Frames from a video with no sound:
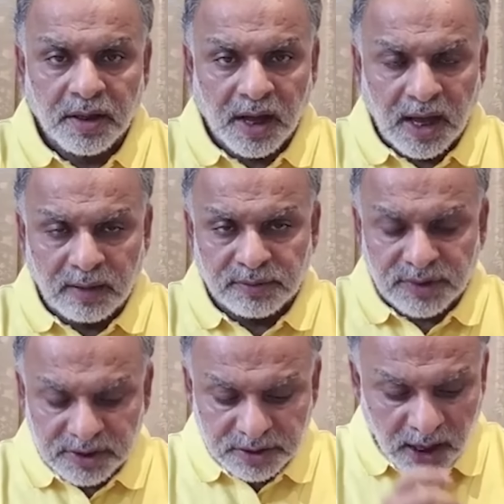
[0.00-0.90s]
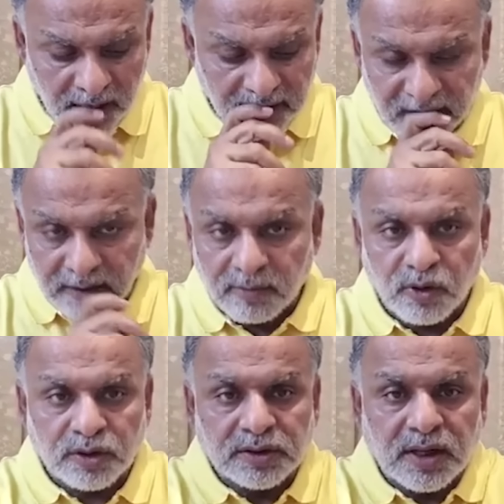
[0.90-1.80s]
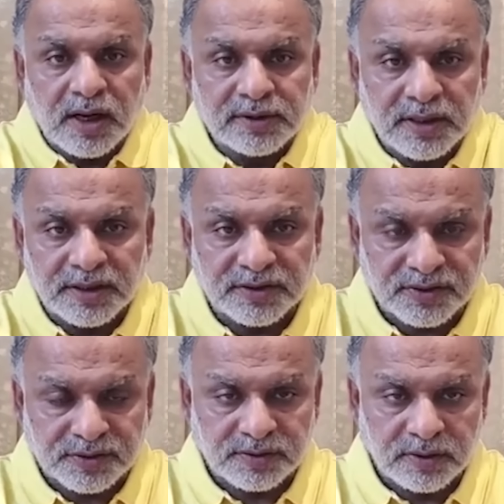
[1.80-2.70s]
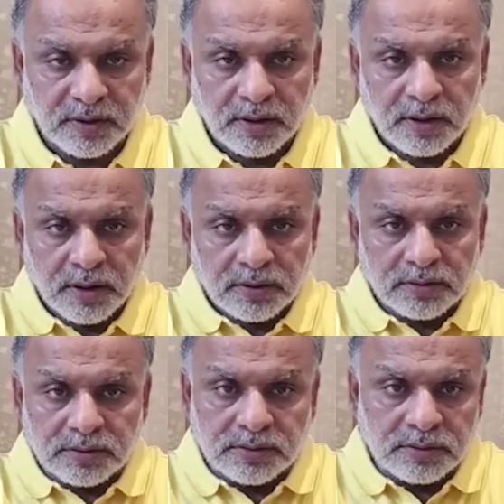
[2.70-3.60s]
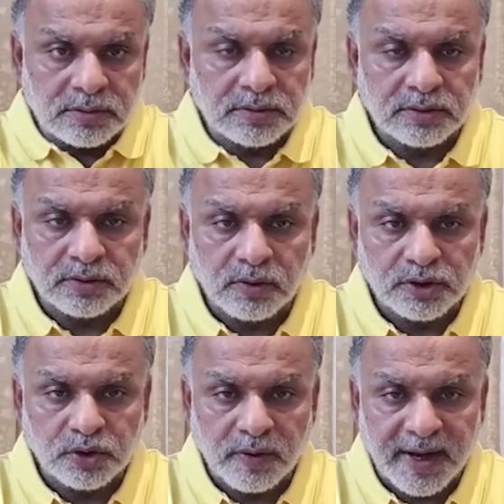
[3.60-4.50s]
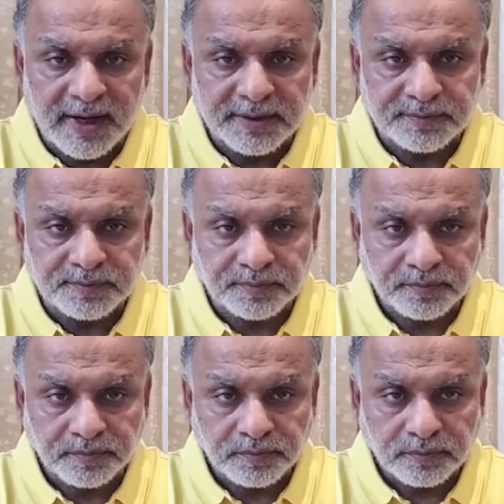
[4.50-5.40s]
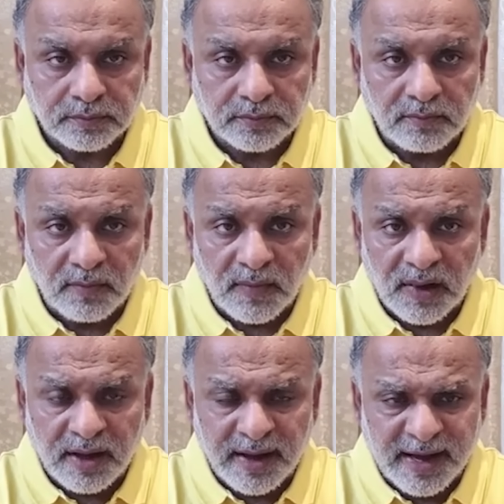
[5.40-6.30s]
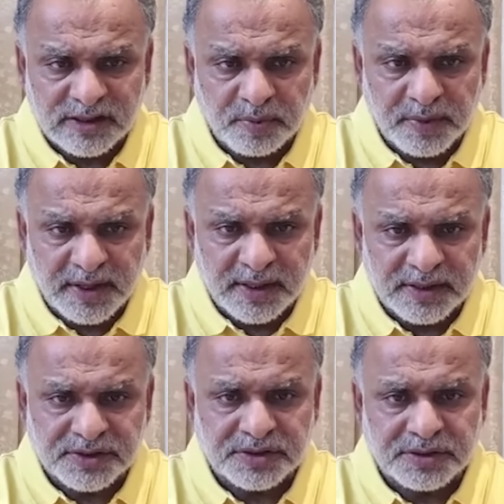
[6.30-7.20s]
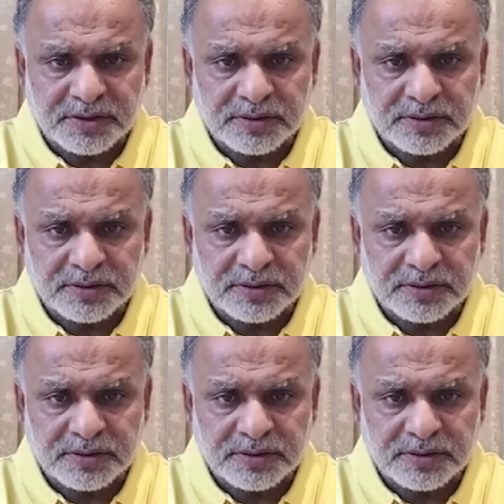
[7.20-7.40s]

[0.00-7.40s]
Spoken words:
I am just talking about the others, those who had experienced,